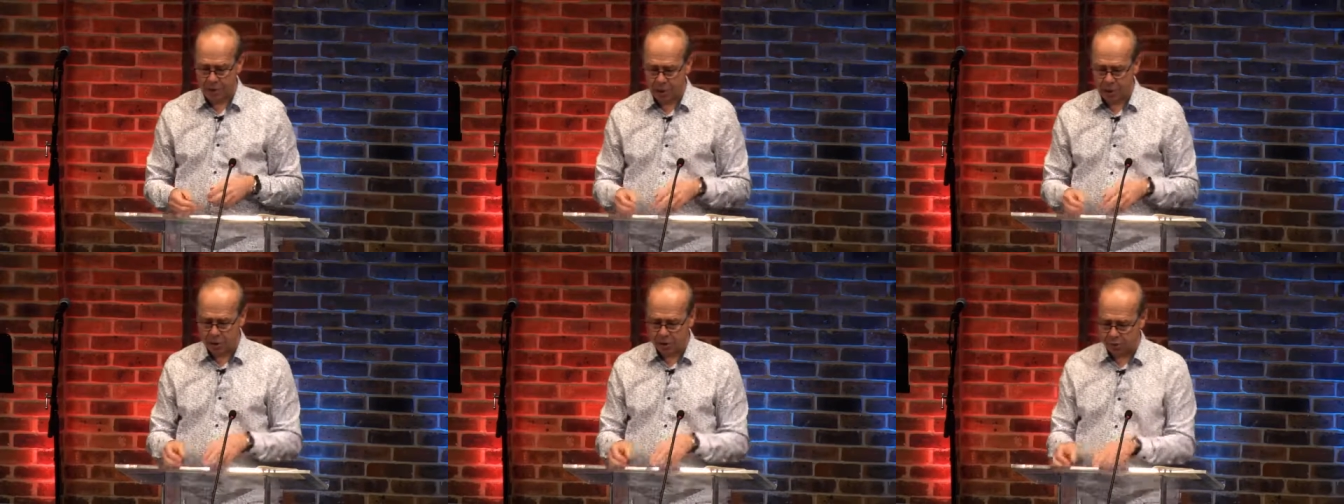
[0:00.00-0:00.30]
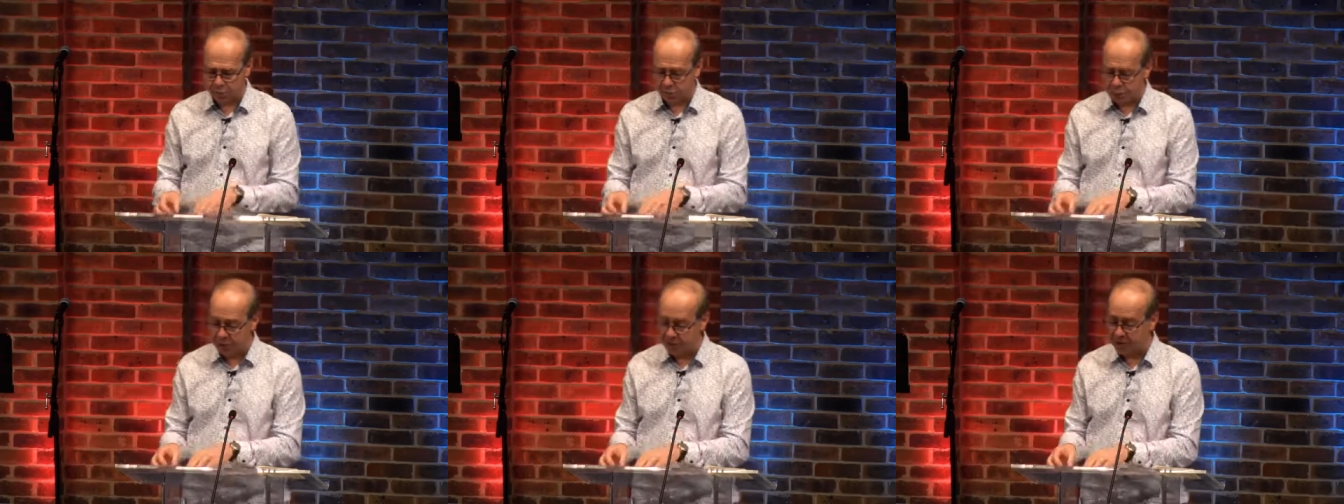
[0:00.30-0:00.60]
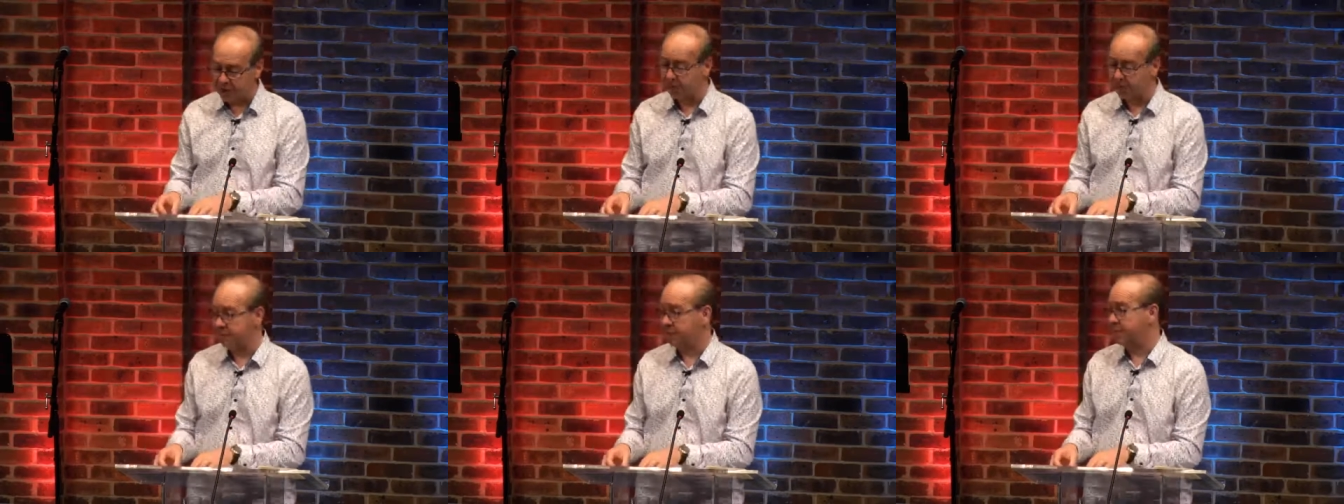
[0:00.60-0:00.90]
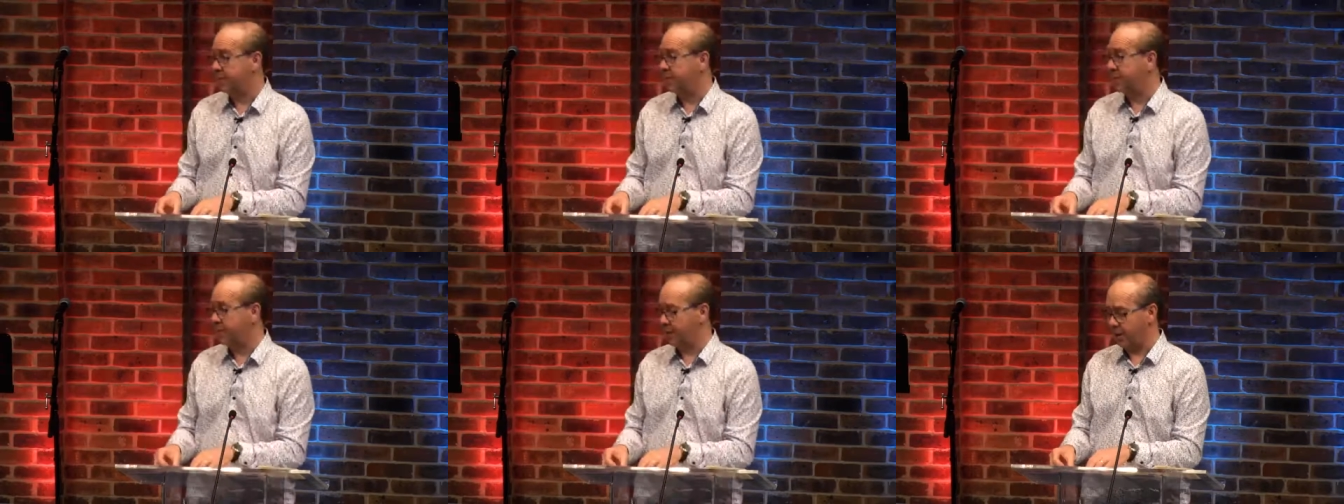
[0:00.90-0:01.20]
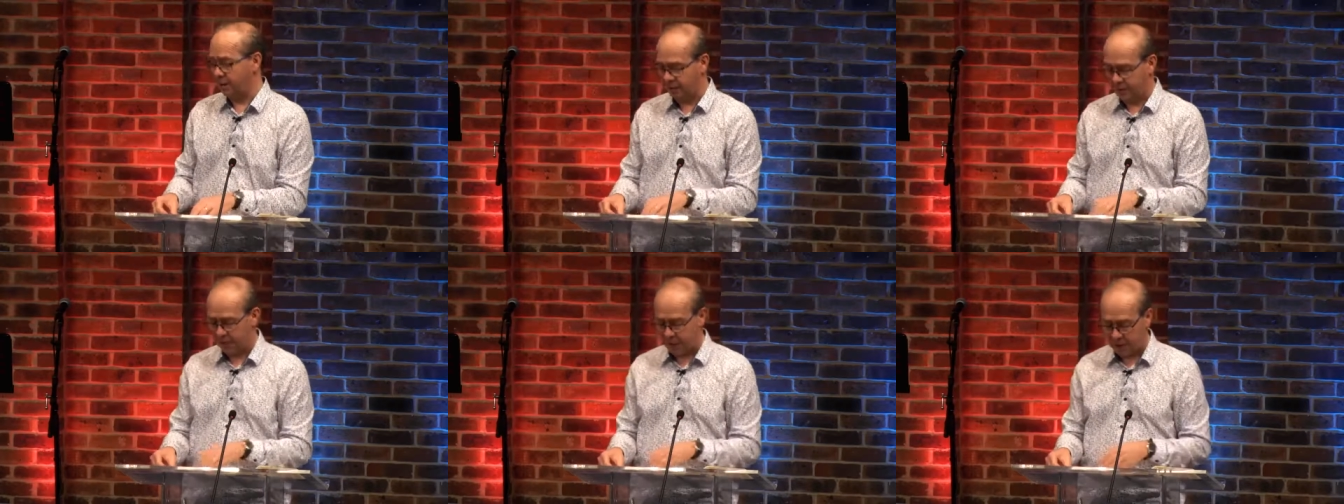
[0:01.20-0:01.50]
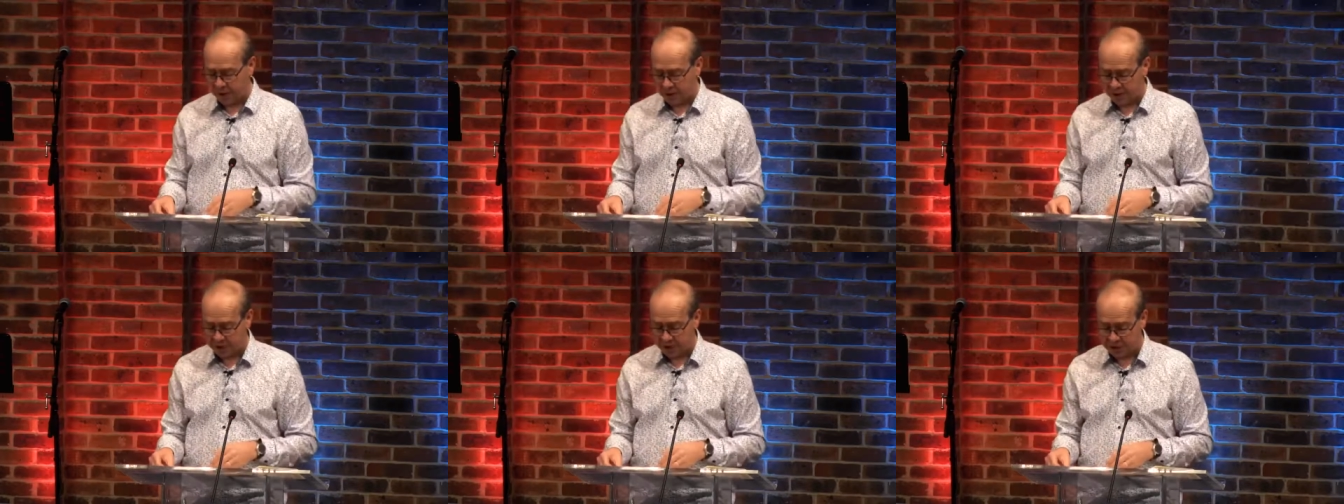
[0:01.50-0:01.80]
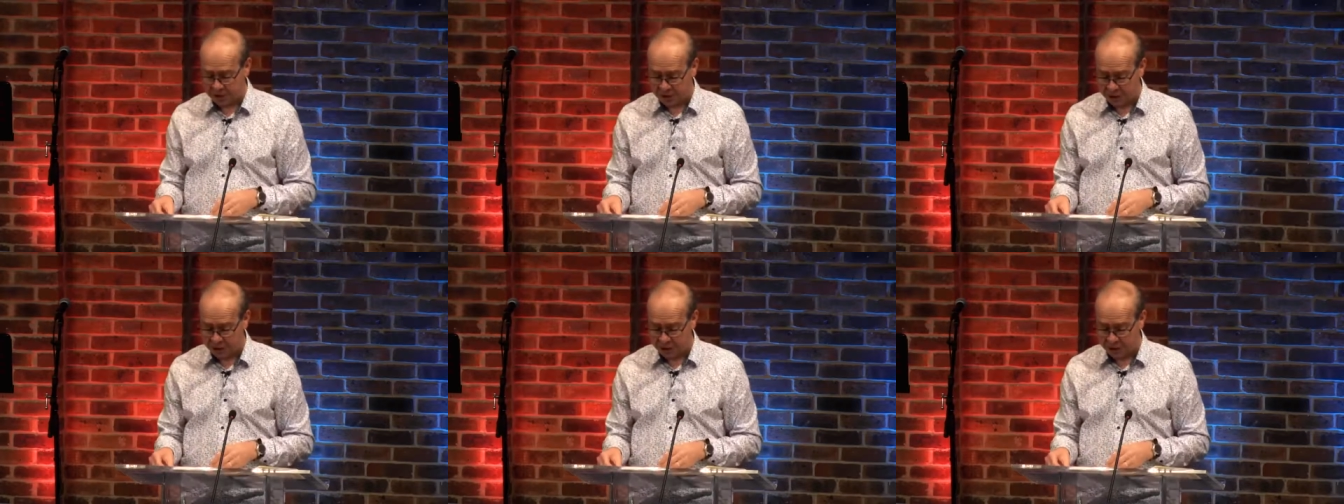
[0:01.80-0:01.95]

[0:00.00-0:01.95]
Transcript: whose presence signifies